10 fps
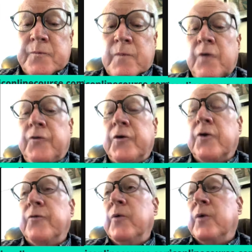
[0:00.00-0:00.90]
So
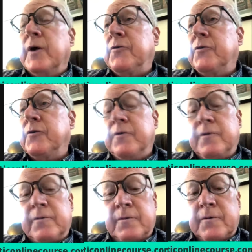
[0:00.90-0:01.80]
if we want to
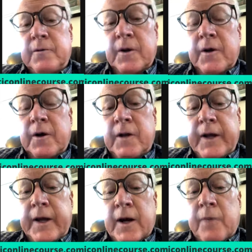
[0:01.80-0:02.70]

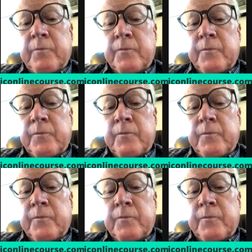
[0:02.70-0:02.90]
clean up